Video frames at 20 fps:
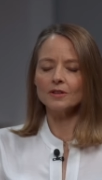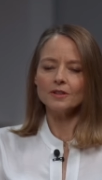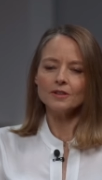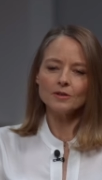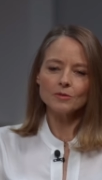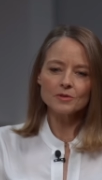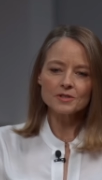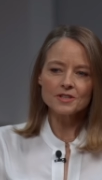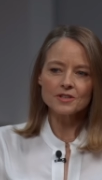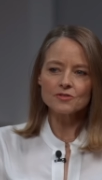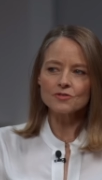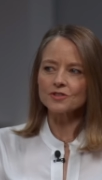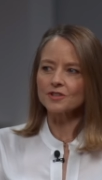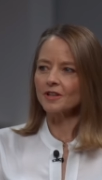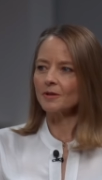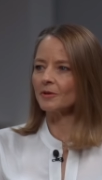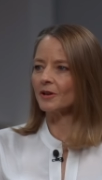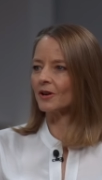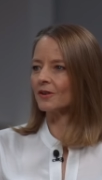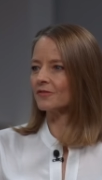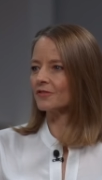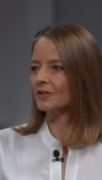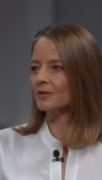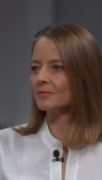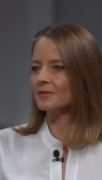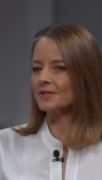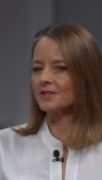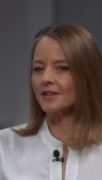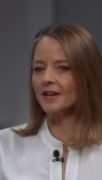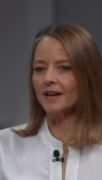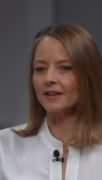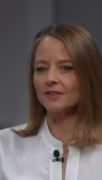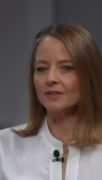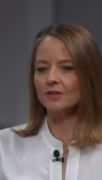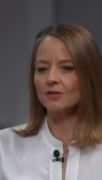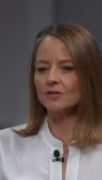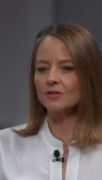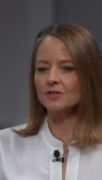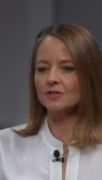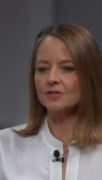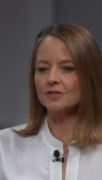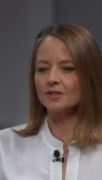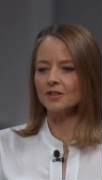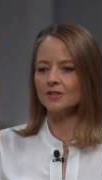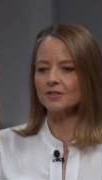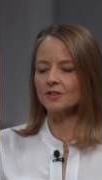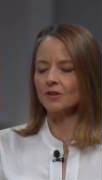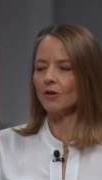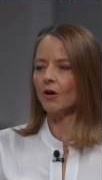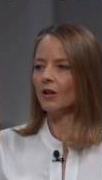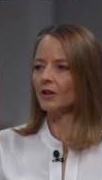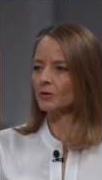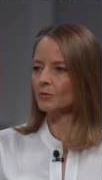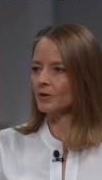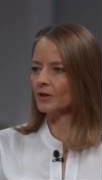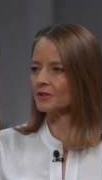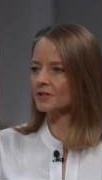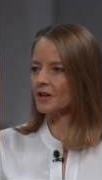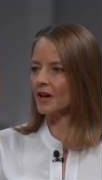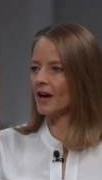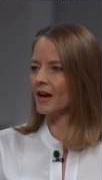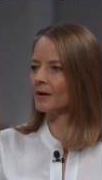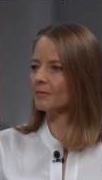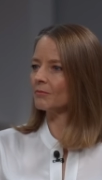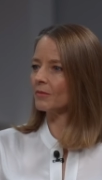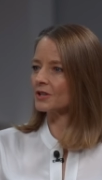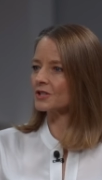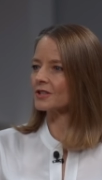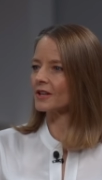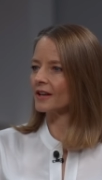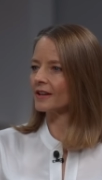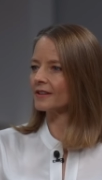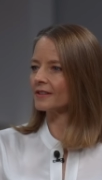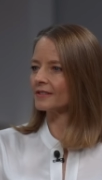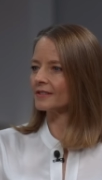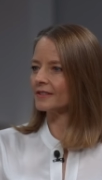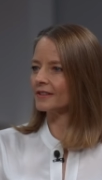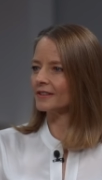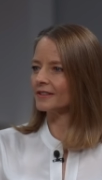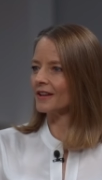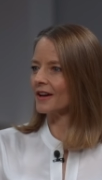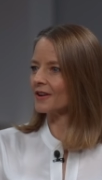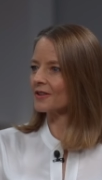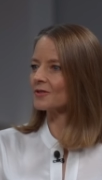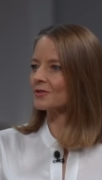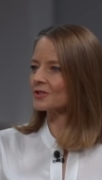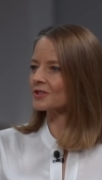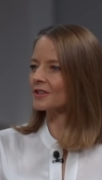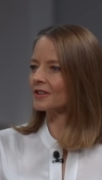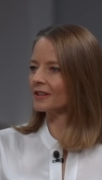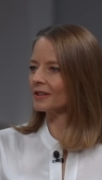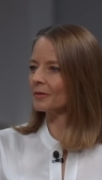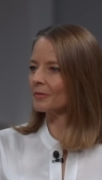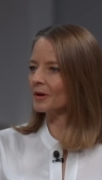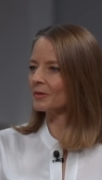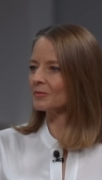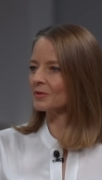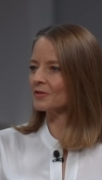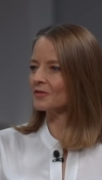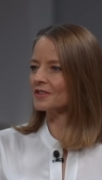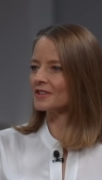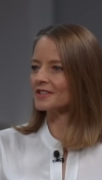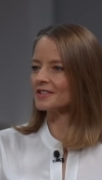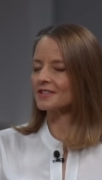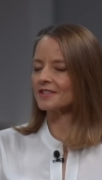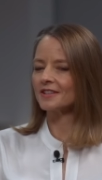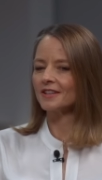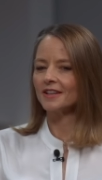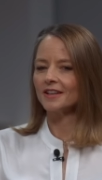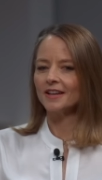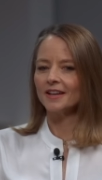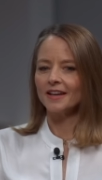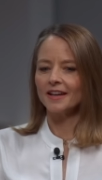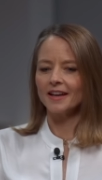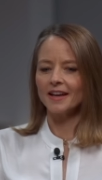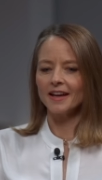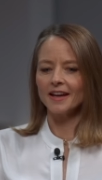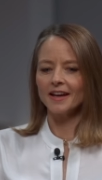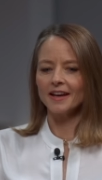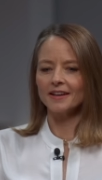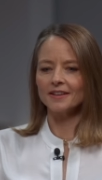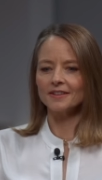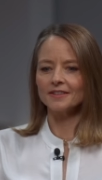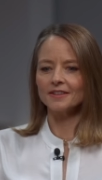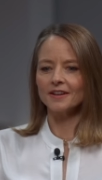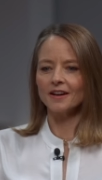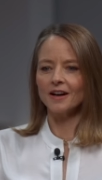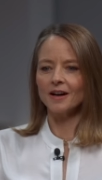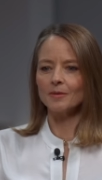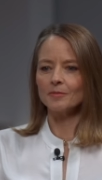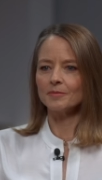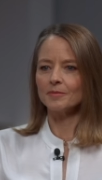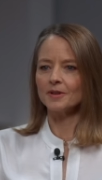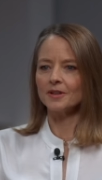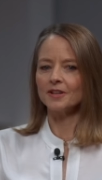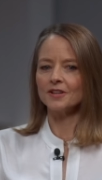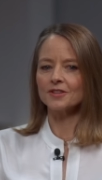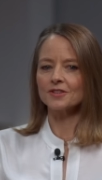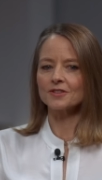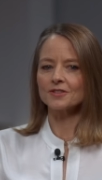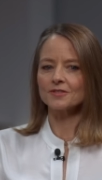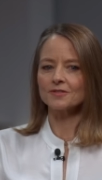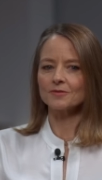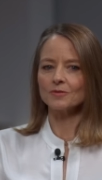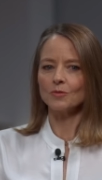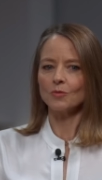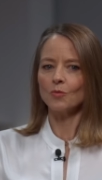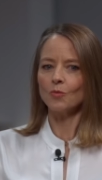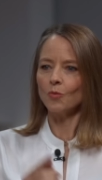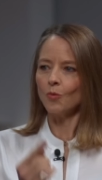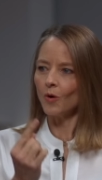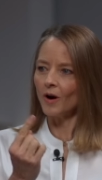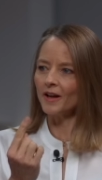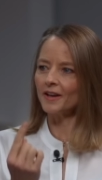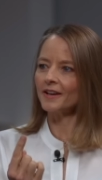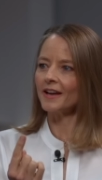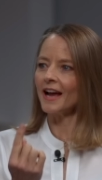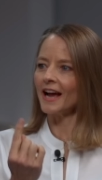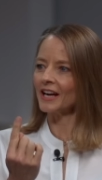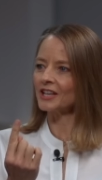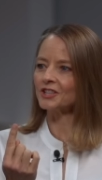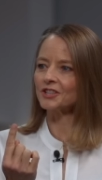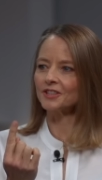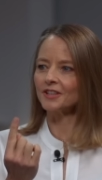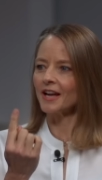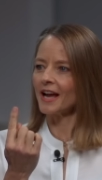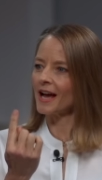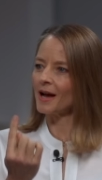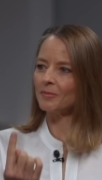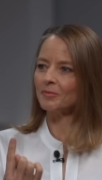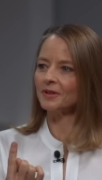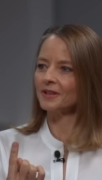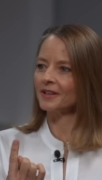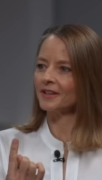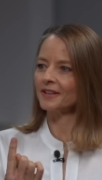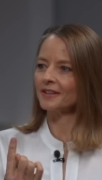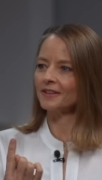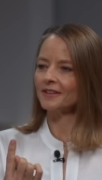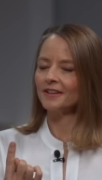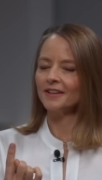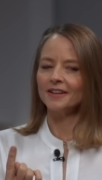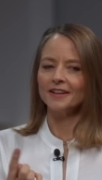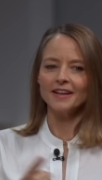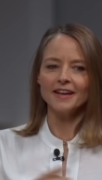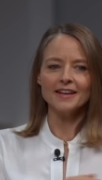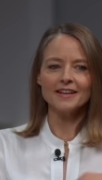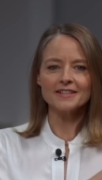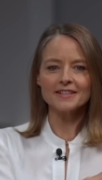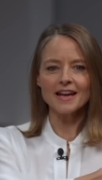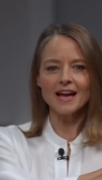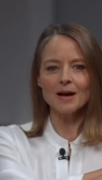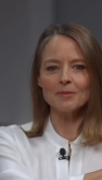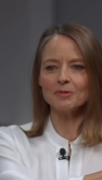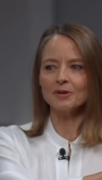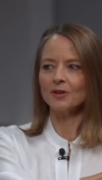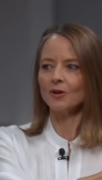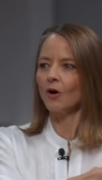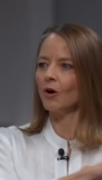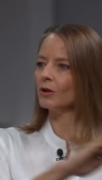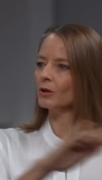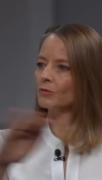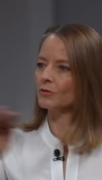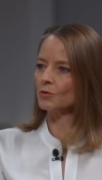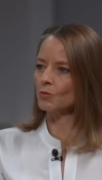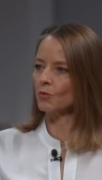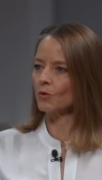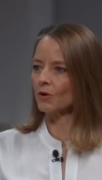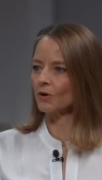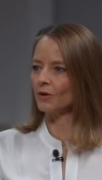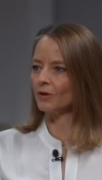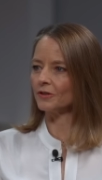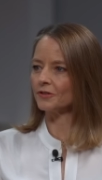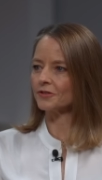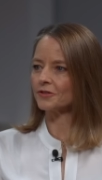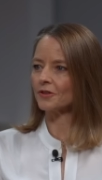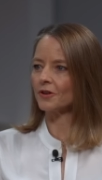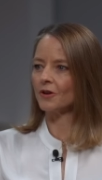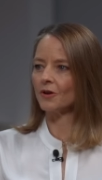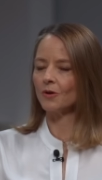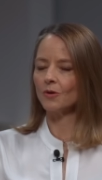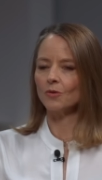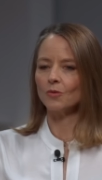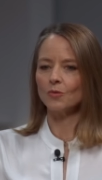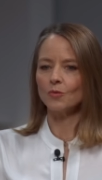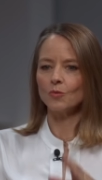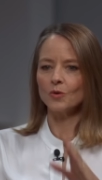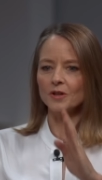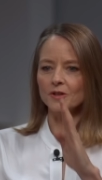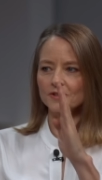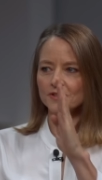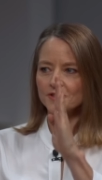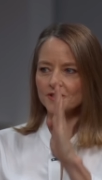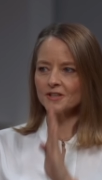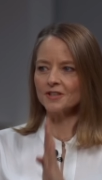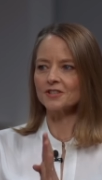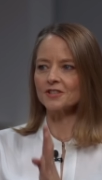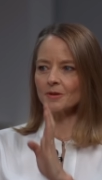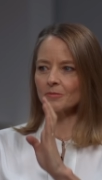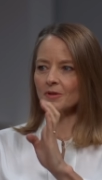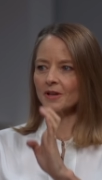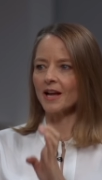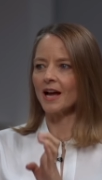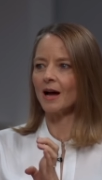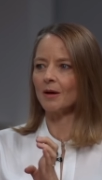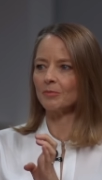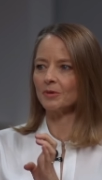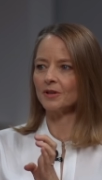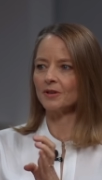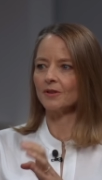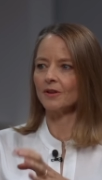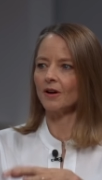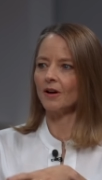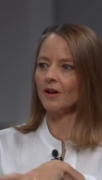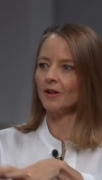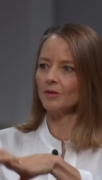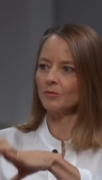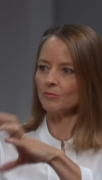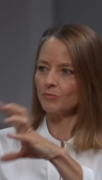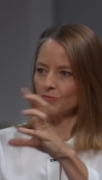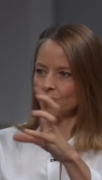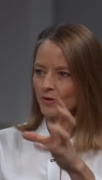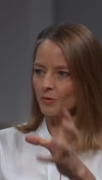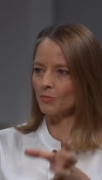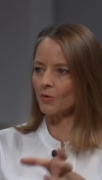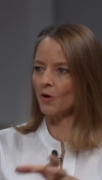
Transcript: you know, what's interesting about our film is that there is, it's all in real time, much like a lot of those Sidney Lumet movies. And um, it's one action happening and it's happening all over the world. So we'll see something happen on the